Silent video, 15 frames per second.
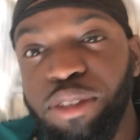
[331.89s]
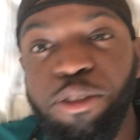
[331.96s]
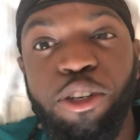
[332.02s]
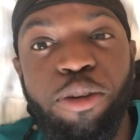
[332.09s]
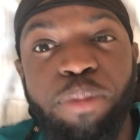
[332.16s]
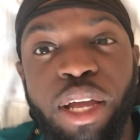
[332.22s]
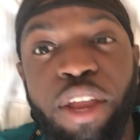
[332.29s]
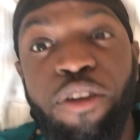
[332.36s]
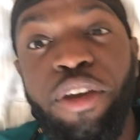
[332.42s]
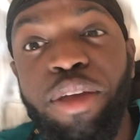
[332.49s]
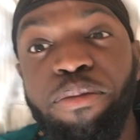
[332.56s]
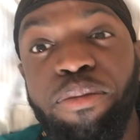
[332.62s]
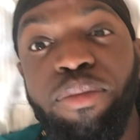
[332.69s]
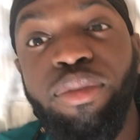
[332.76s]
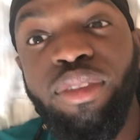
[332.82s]
I forgot my
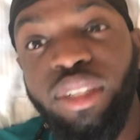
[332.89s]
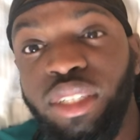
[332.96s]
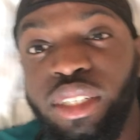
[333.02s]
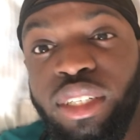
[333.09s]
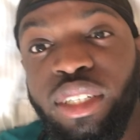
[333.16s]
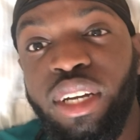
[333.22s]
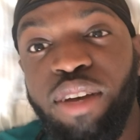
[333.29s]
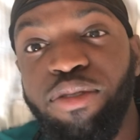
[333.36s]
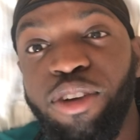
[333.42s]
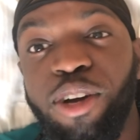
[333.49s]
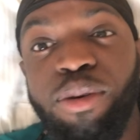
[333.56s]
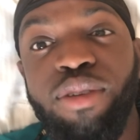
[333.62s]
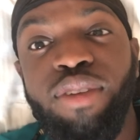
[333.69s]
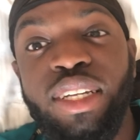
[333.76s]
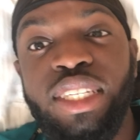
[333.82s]
cream. I
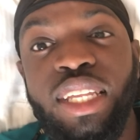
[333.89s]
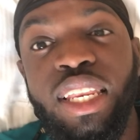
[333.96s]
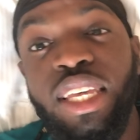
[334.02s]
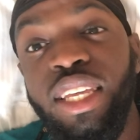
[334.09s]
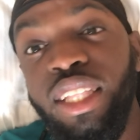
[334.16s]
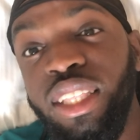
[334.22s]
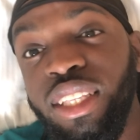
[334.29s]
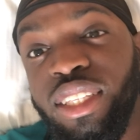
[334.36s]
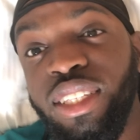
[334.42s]
forgot my Vaseline.